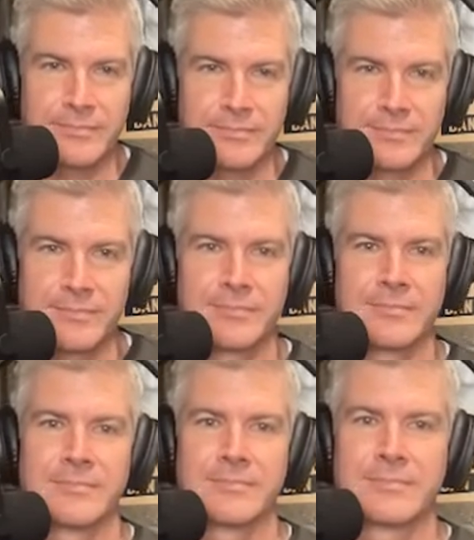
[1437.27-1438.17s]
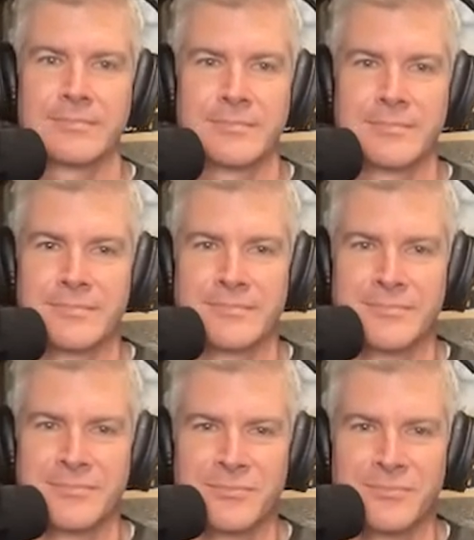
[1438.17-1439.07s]

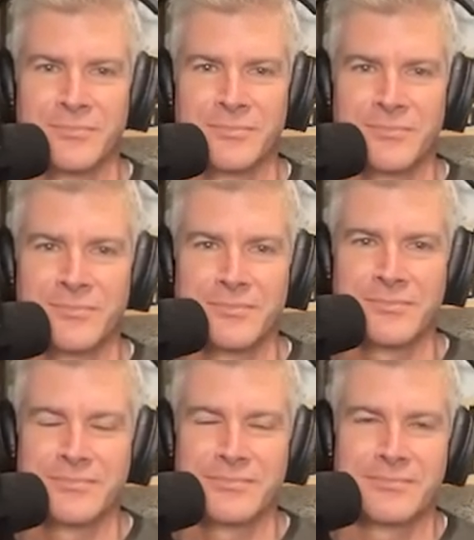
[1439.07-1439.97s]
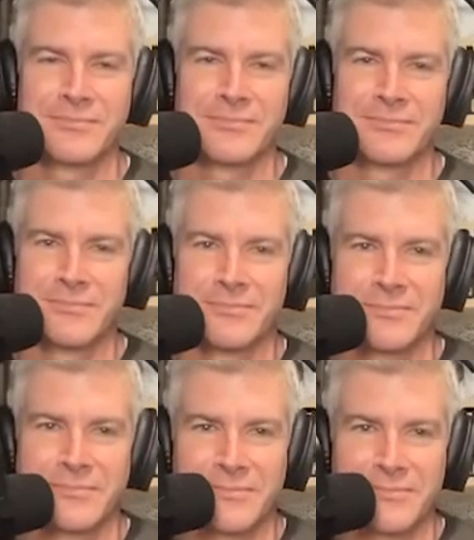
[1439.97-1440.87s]

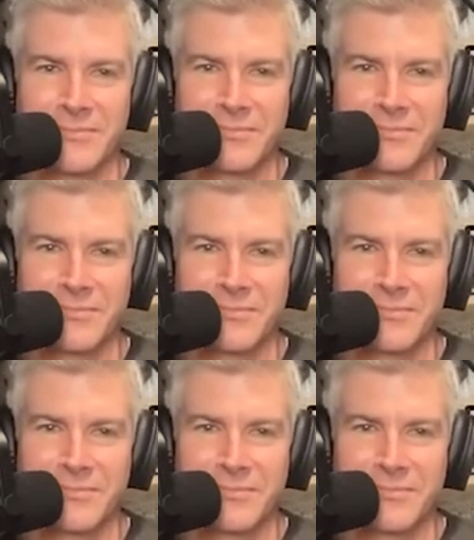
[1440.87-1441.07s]
(silent)